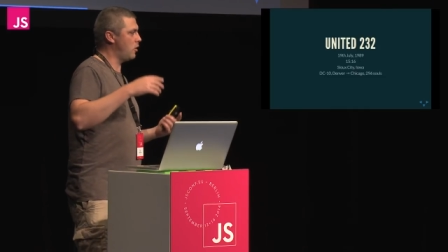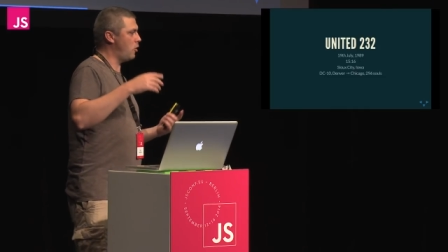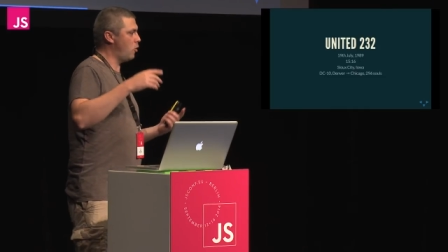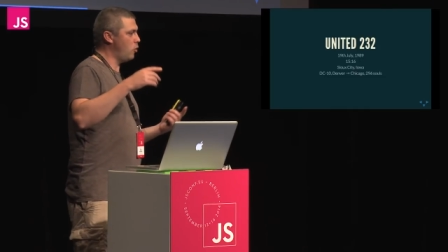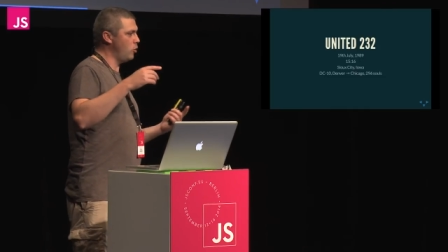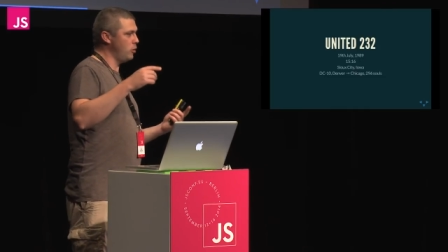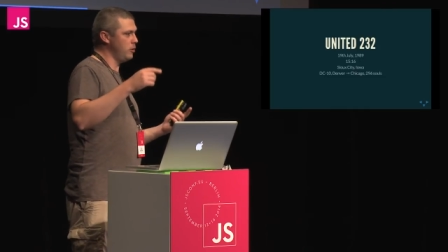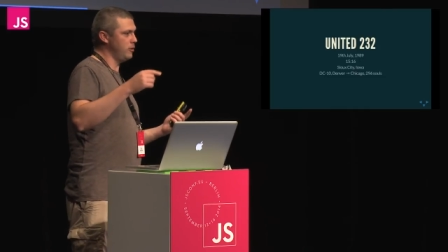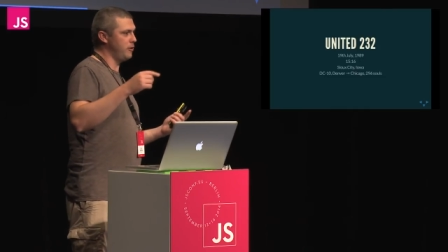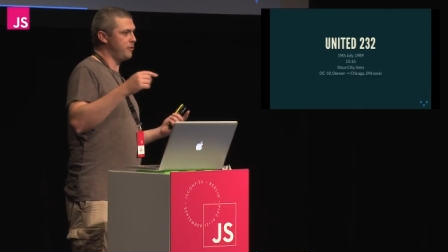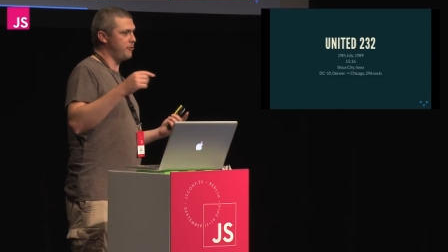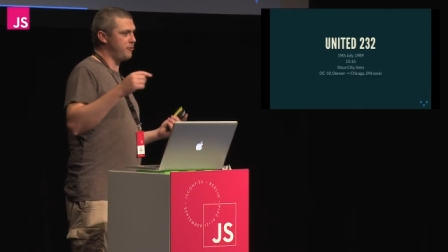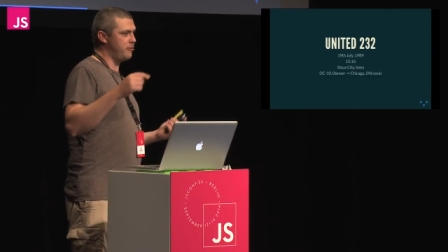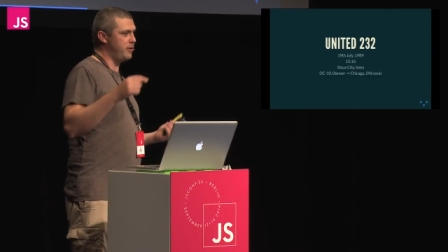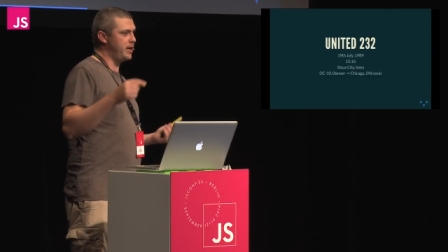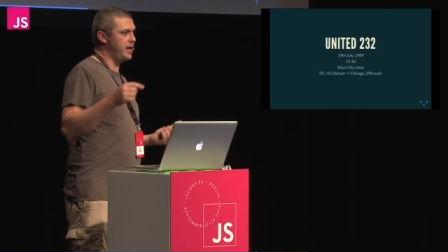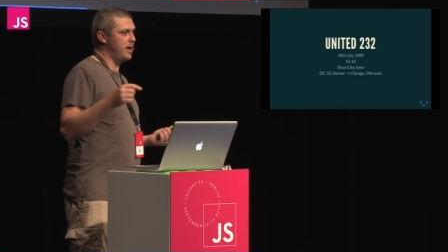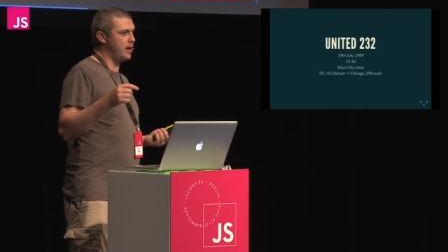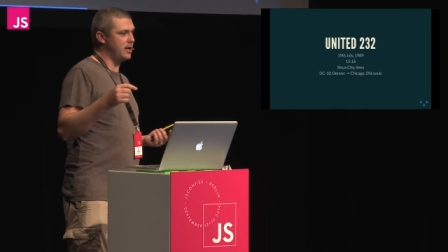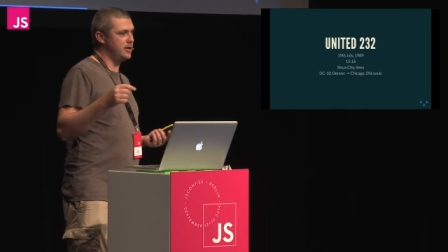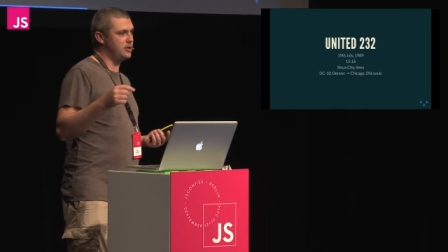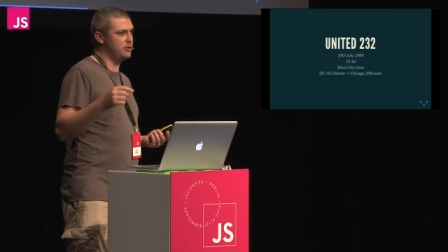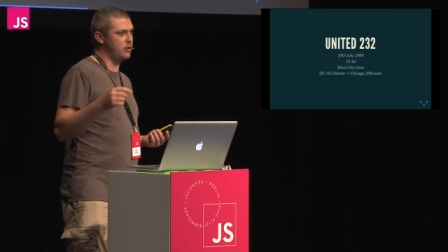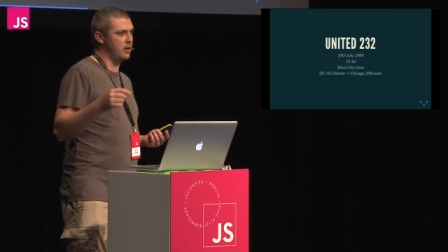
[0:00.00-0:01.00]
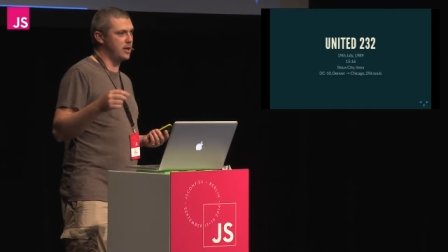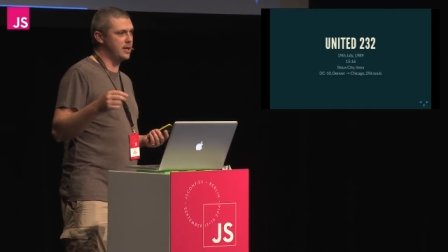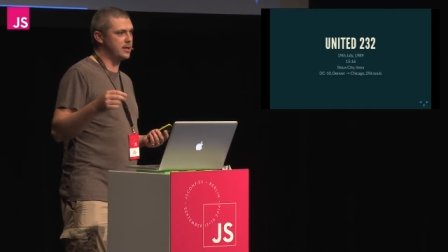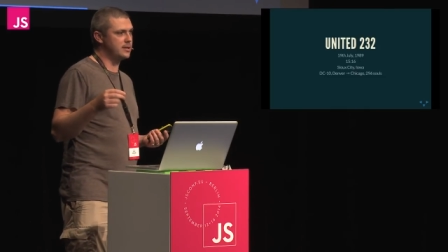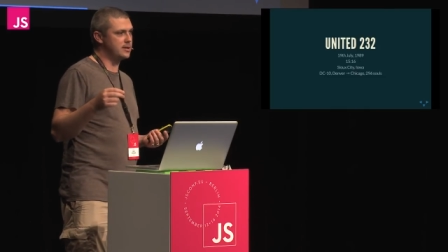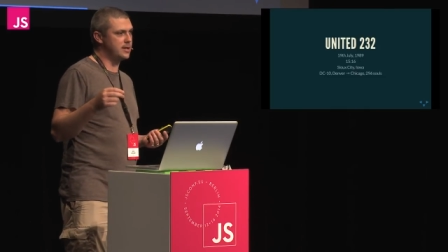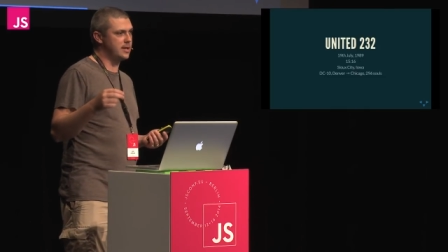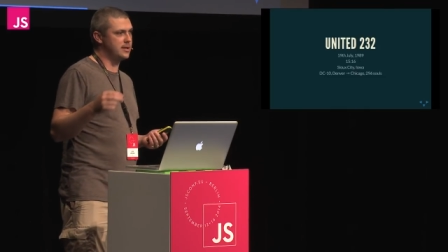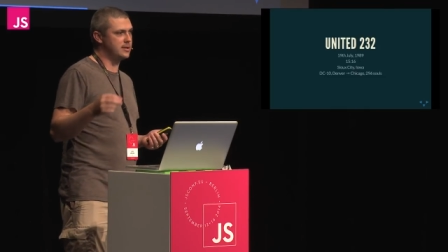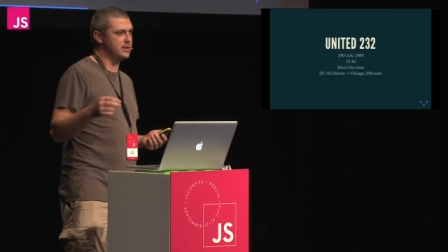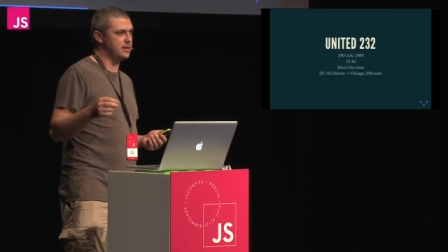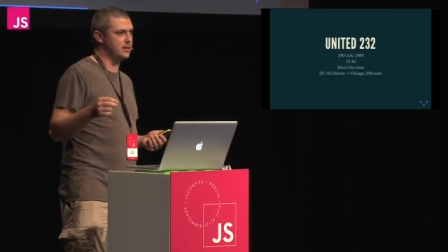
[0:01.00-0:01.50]
all three hydraulic
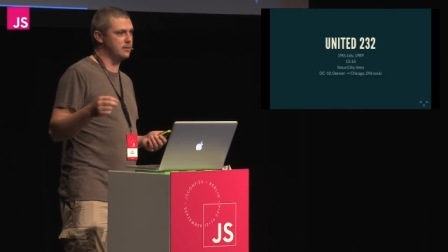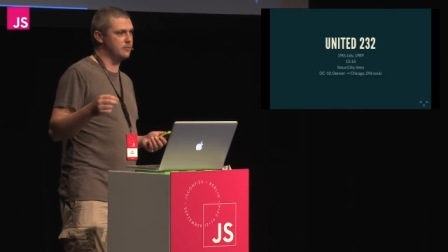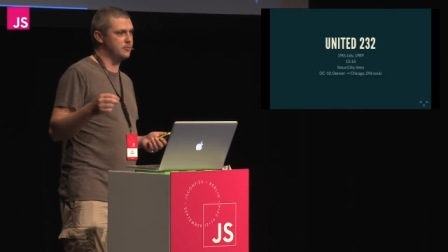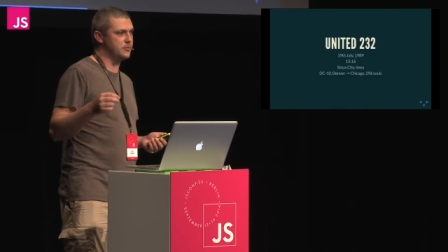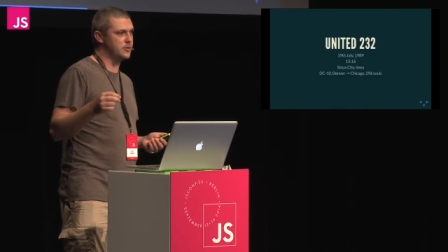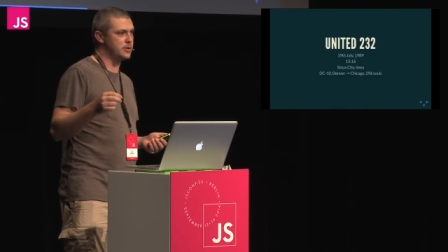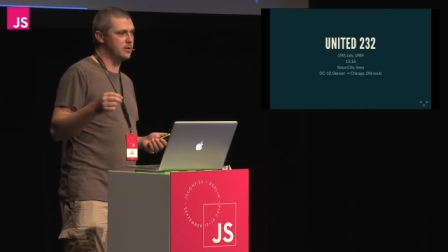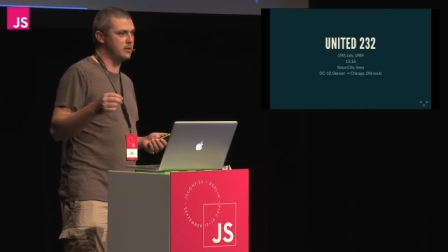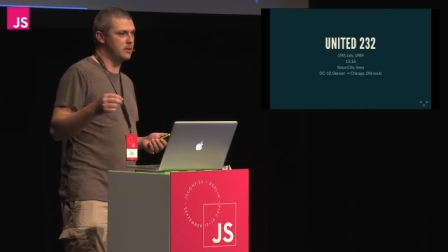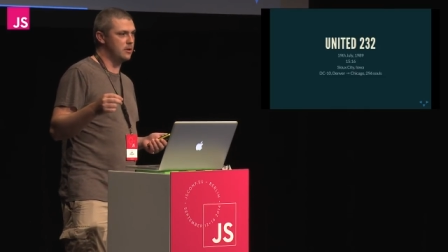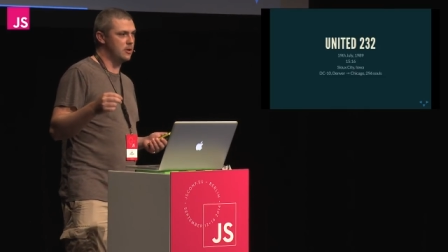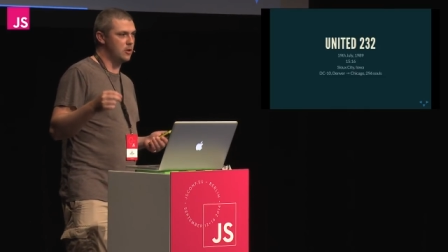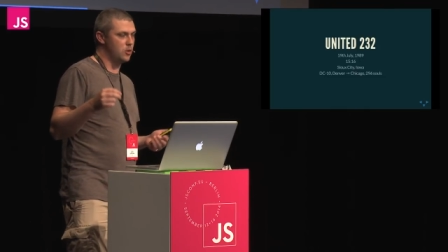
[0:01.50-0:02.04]
systems